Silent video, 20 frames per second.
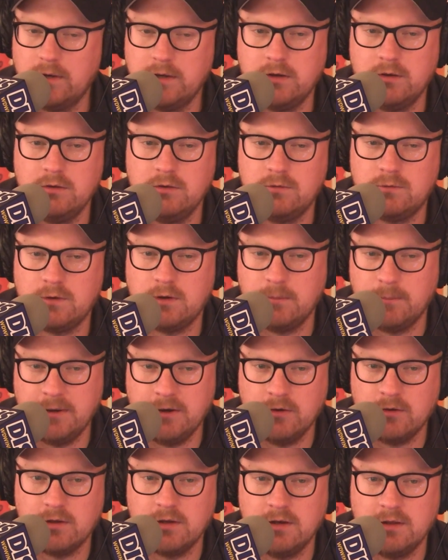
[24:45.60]
I know you said
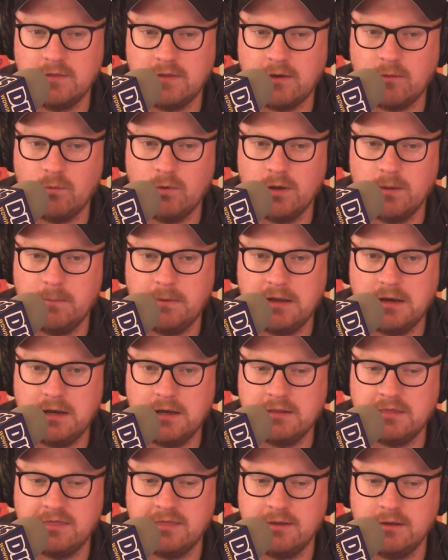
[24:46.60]
American in that way, but
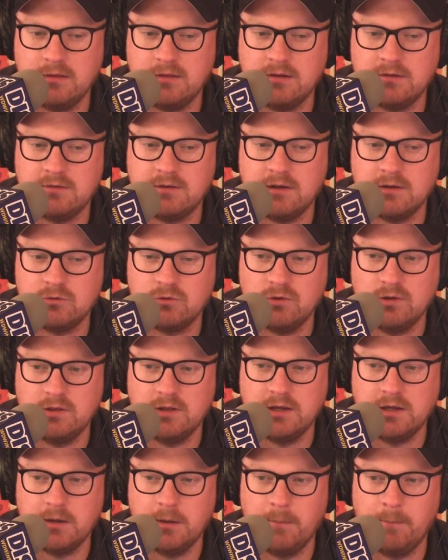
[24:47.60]
I think that's actually
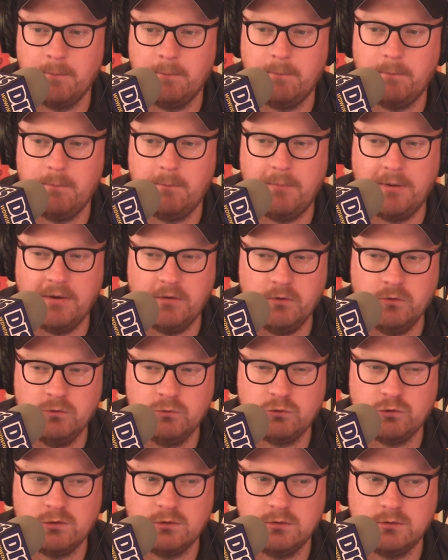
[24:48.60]
like a
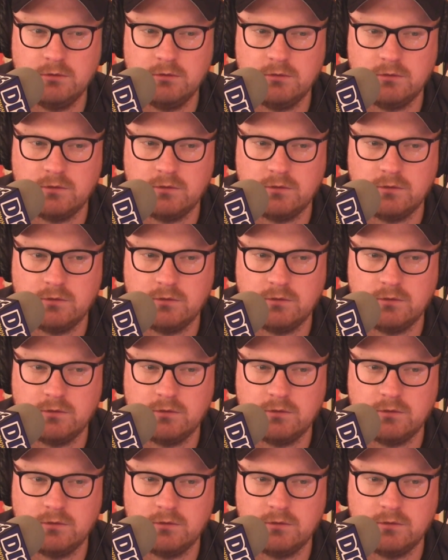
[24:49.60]
Belgian